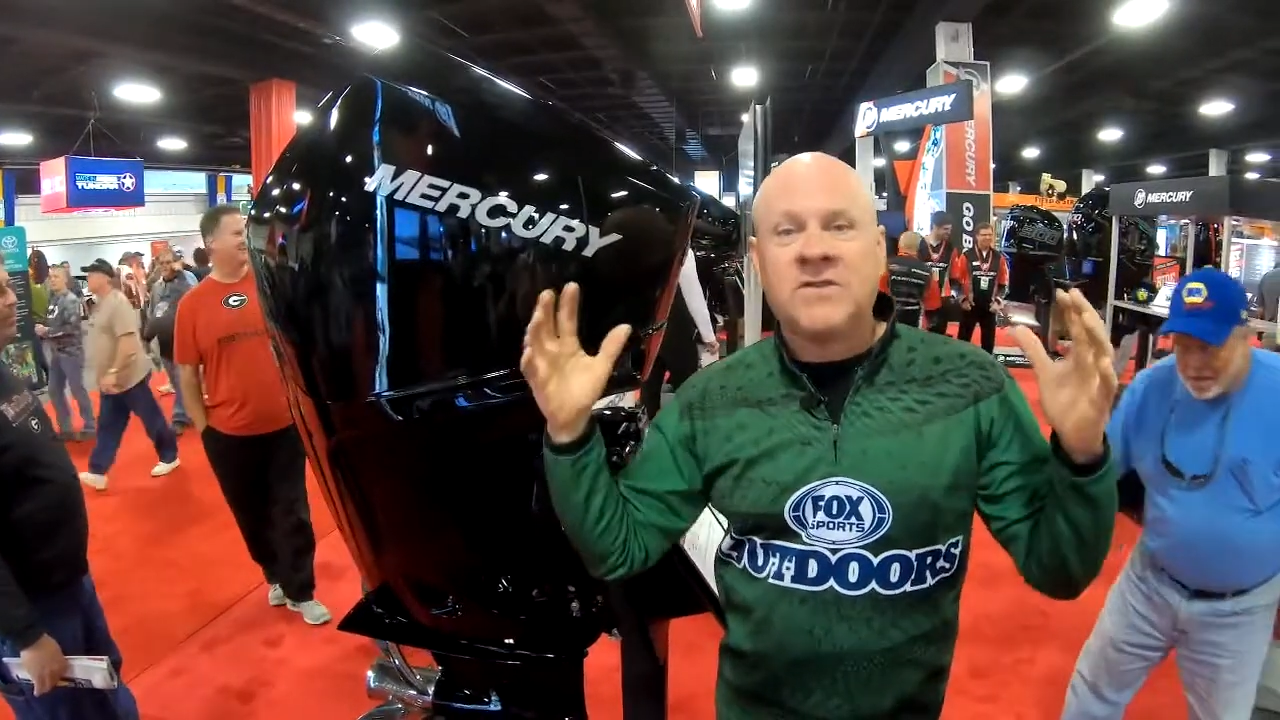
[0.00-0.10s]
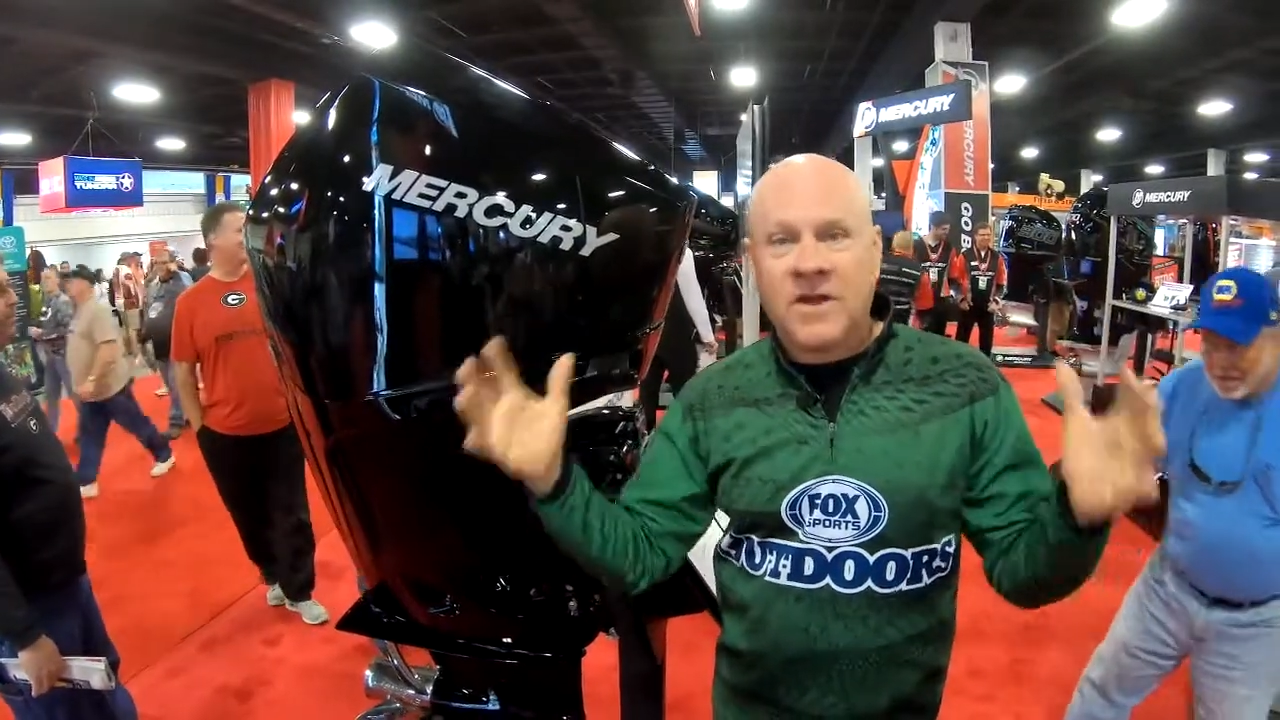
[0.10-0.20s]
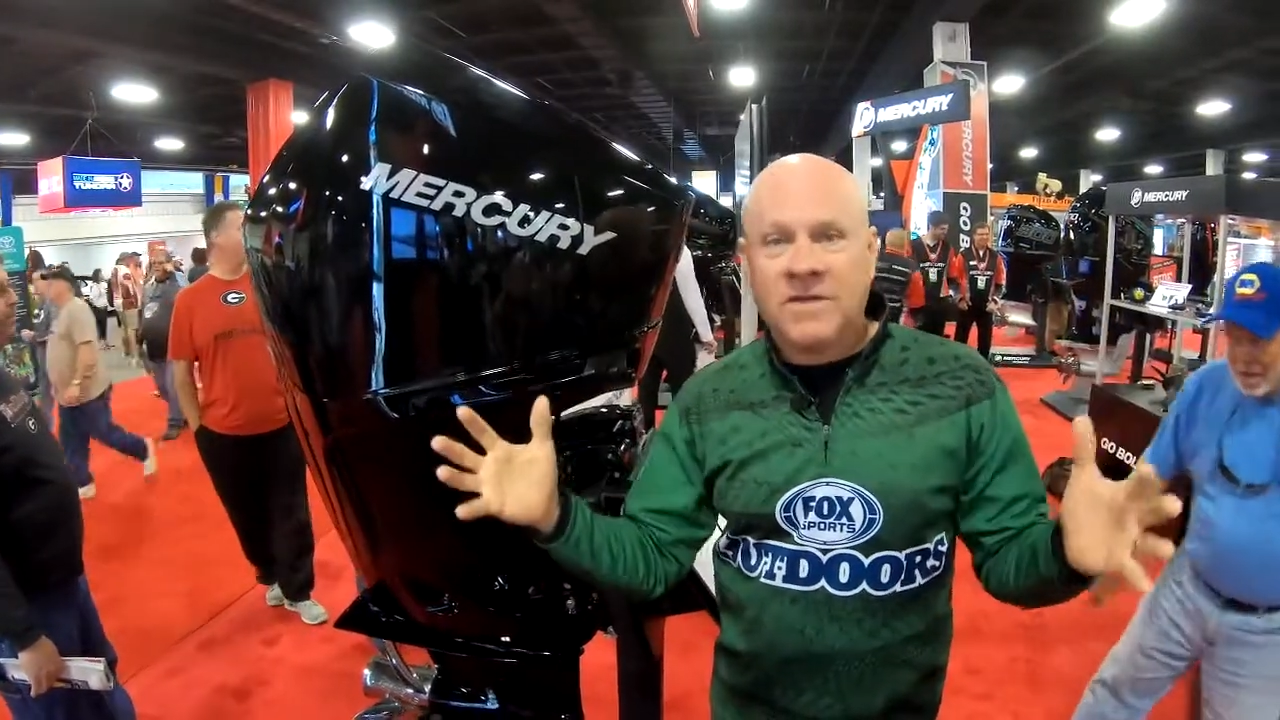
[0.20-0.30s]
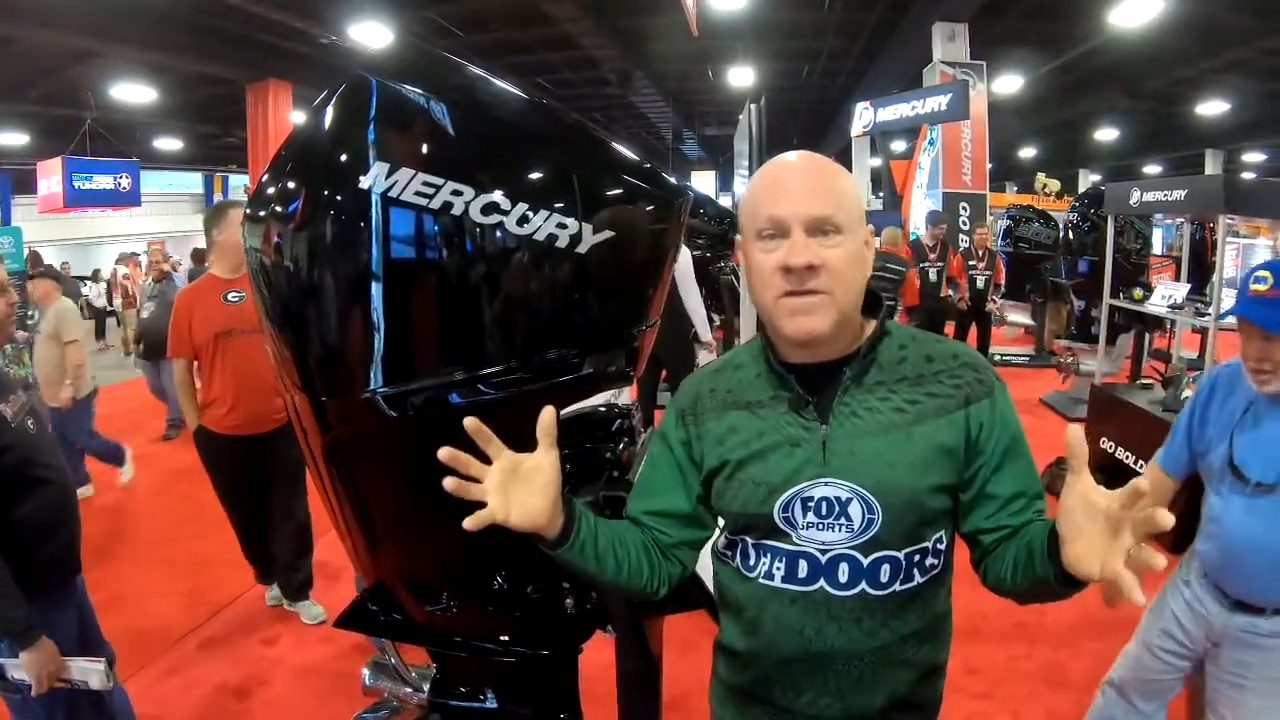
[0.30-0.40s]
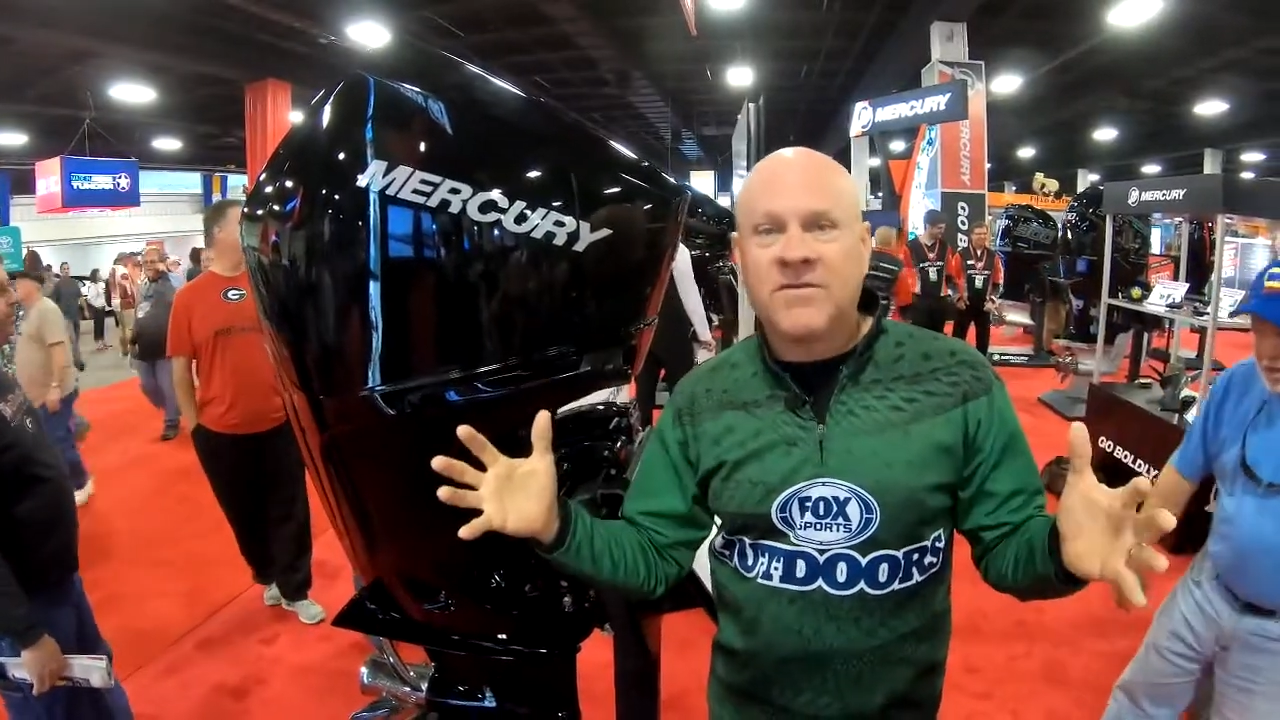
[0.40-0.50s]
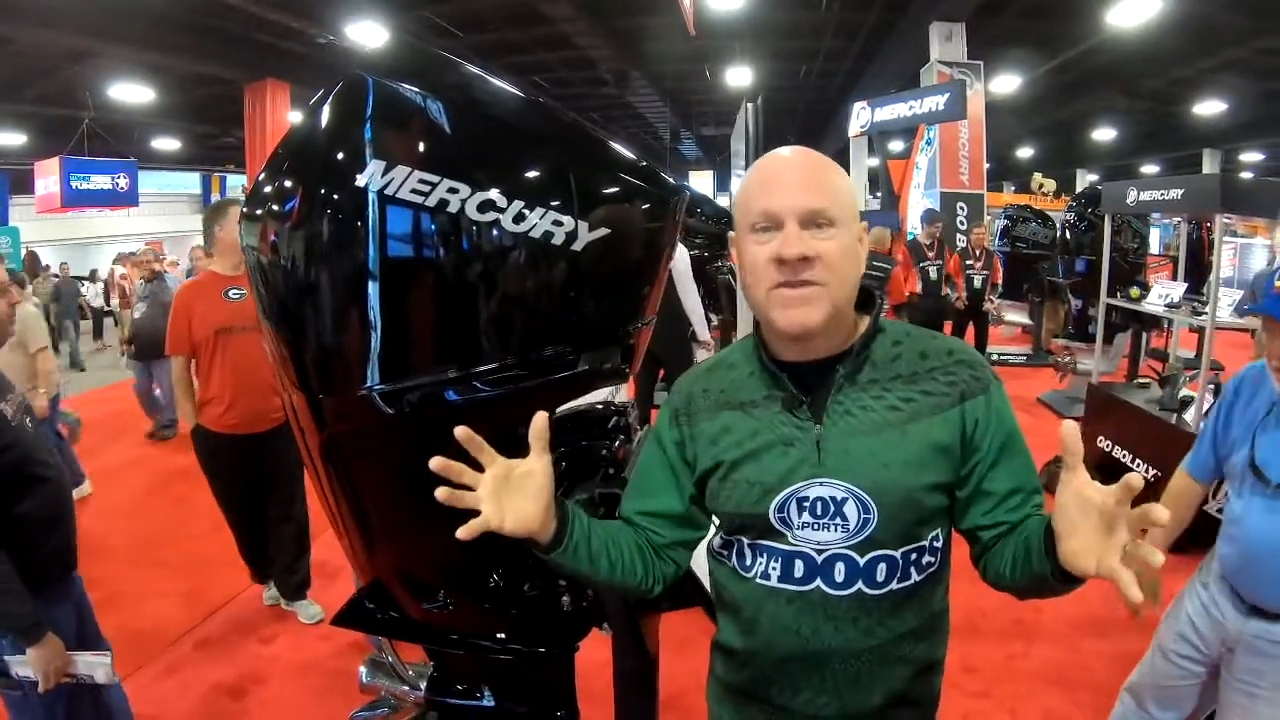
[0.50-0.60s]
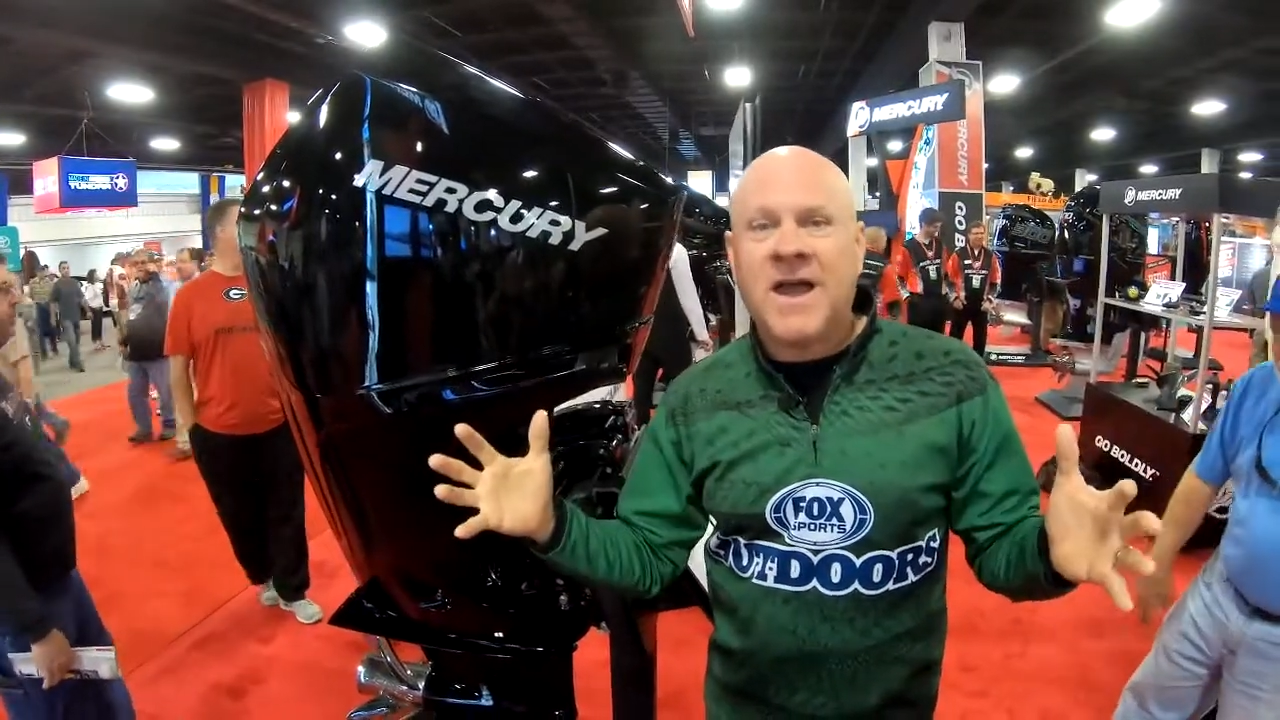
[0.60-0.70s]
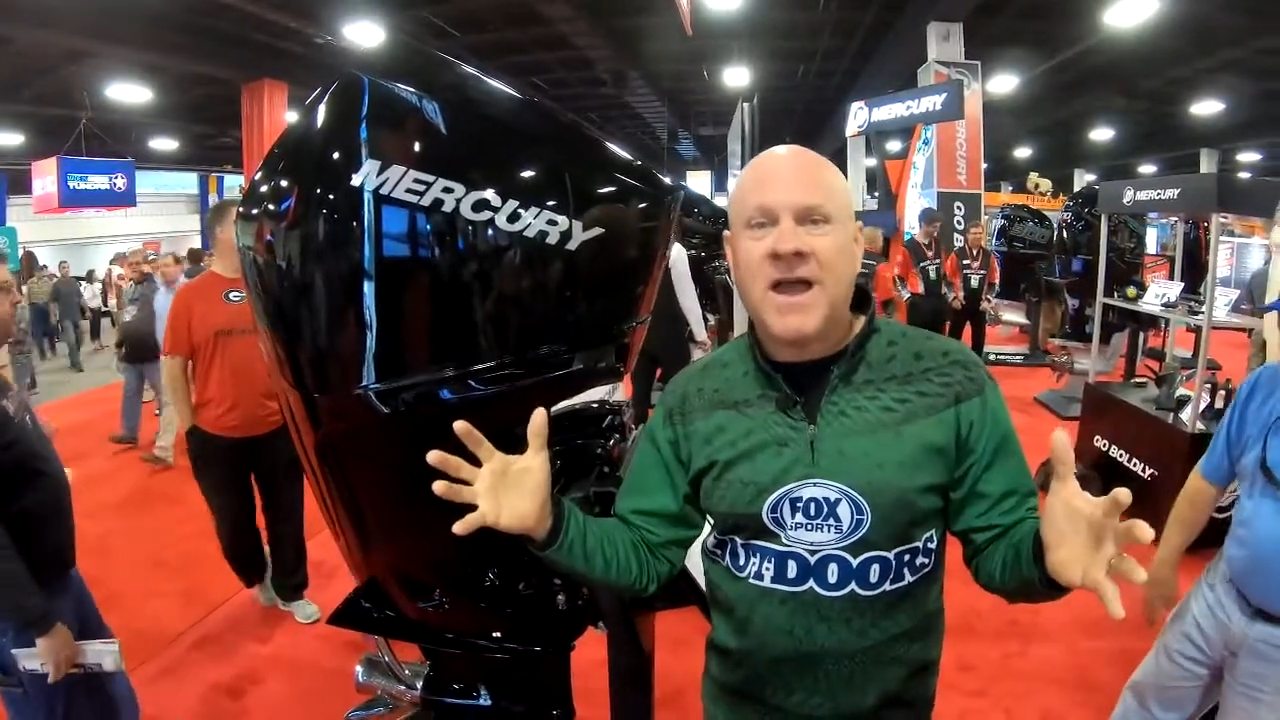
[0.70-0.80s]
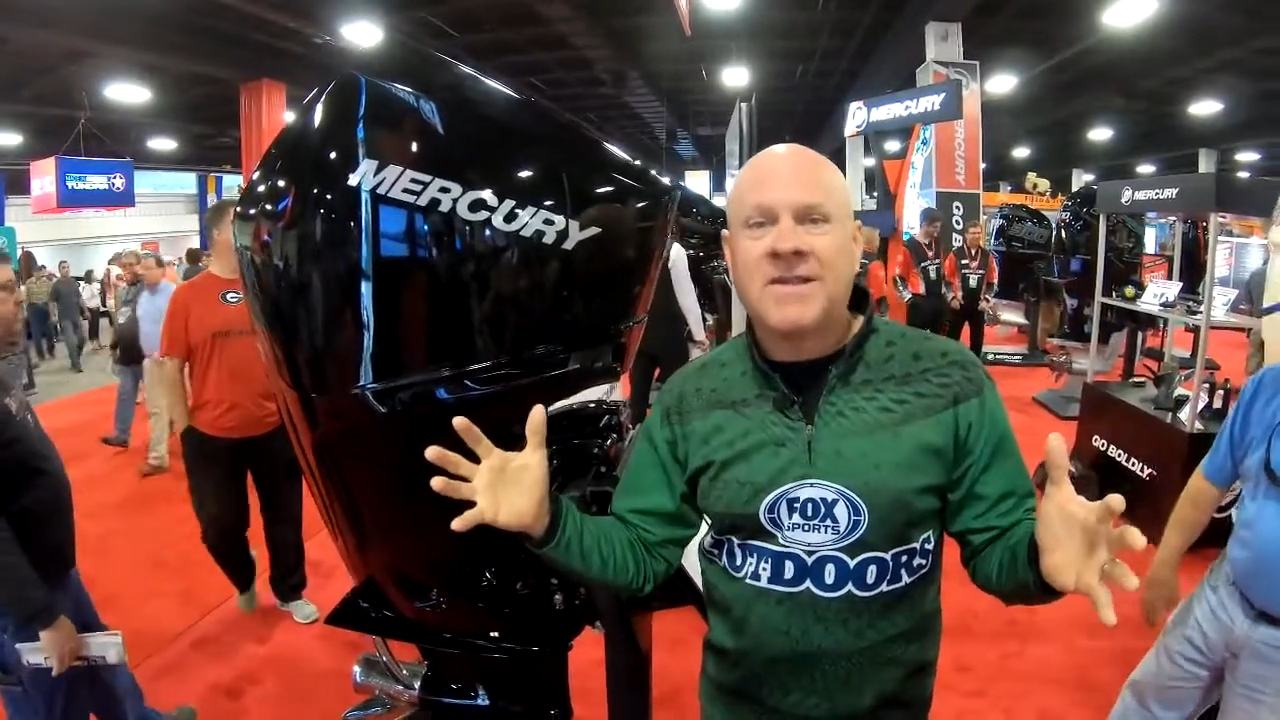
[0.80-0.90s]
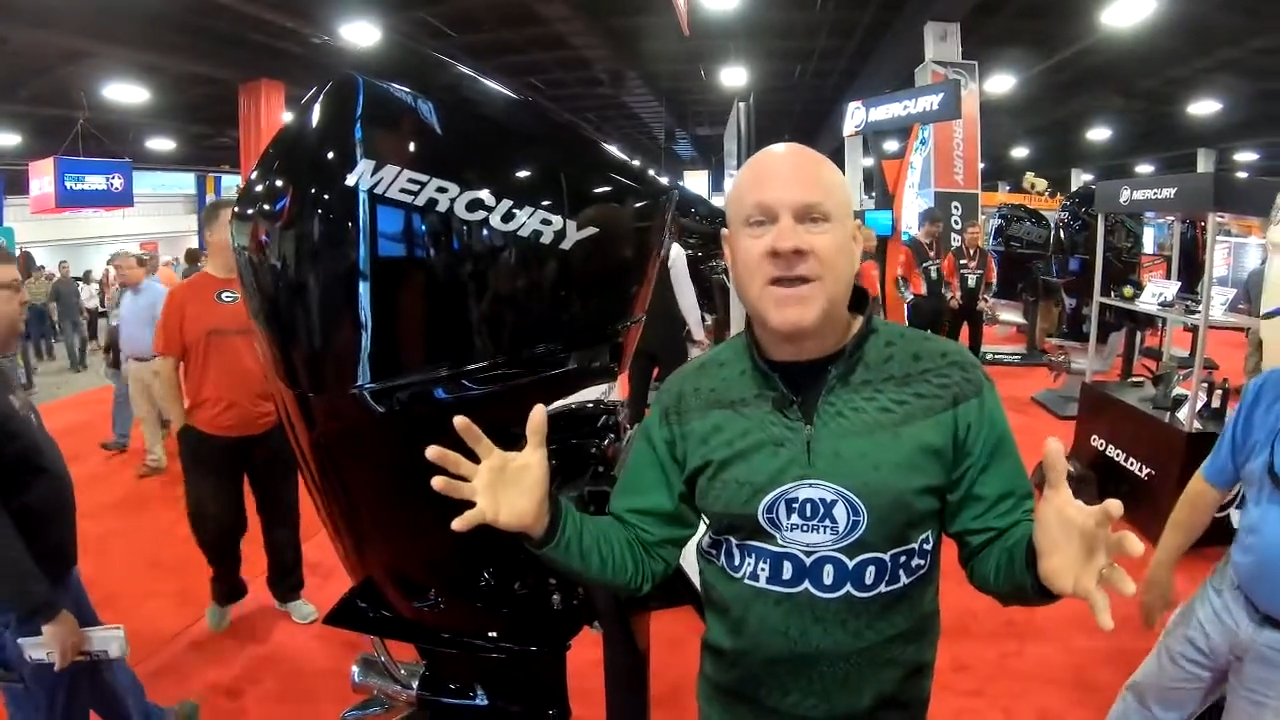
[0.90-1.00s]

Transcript: tons of size